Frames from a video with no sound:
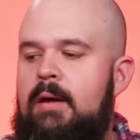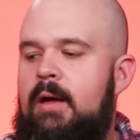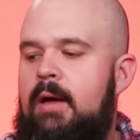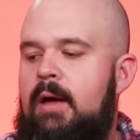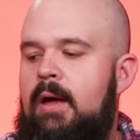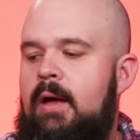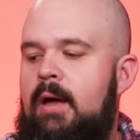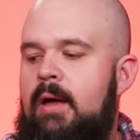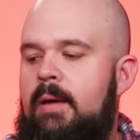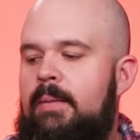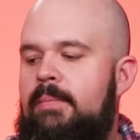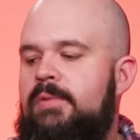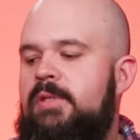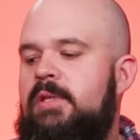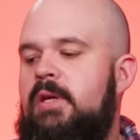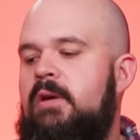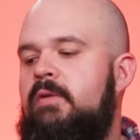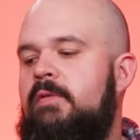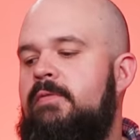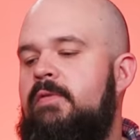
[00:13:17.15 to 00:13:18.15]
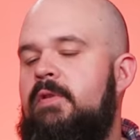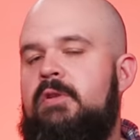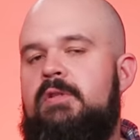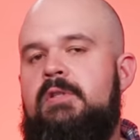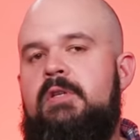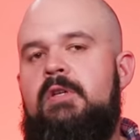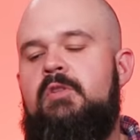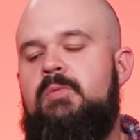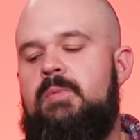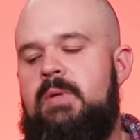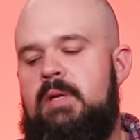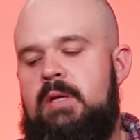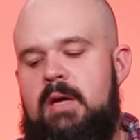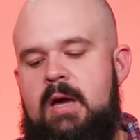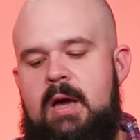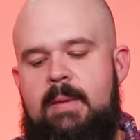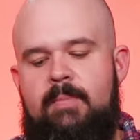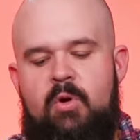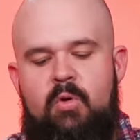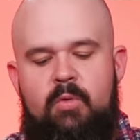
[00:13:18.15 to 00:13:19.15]
So if you'll excuse me,
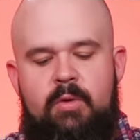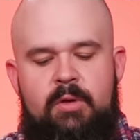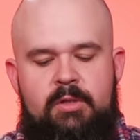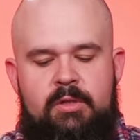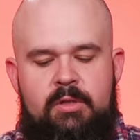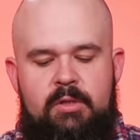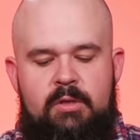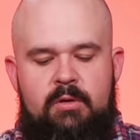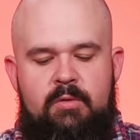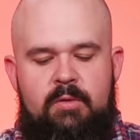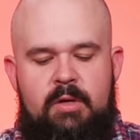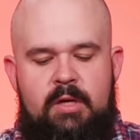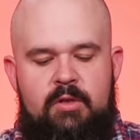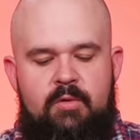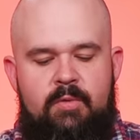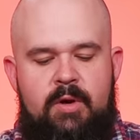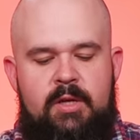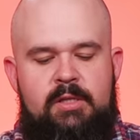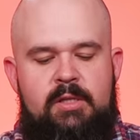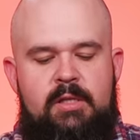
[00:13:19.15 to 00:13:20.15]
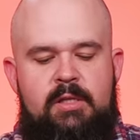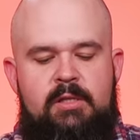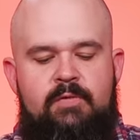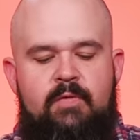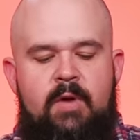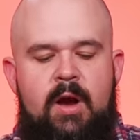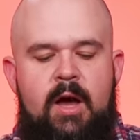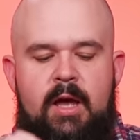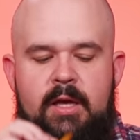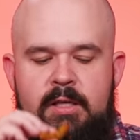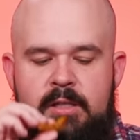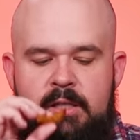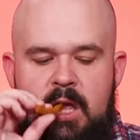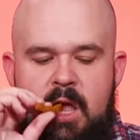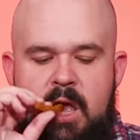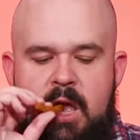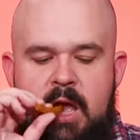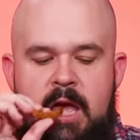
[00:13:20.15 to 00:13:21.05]
I'm going to eat the rest of these fries